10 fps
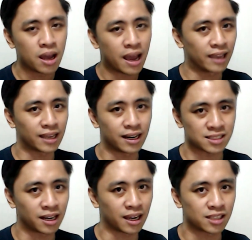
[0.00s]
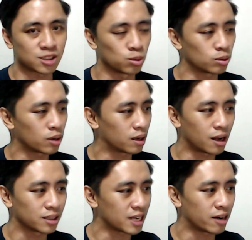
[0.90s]
and then it's gonna get to
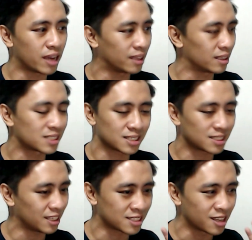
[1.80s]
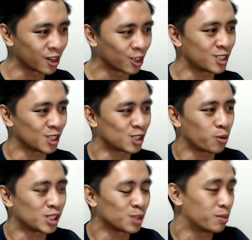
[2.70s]
Altaria, and it's not a good
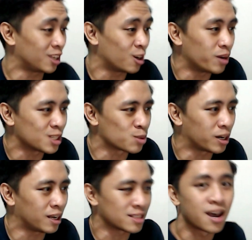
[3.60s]
situation. But you know, it is what it is.